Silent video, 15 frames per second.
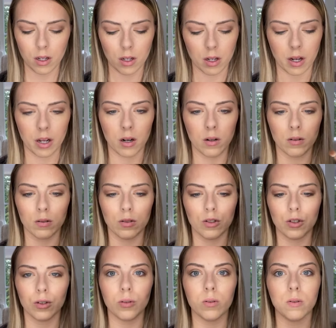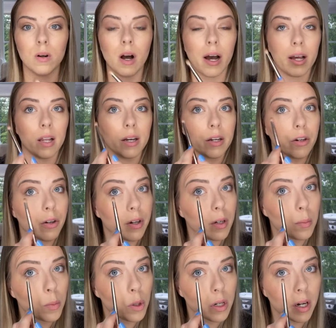I don't do eyeliner anymore.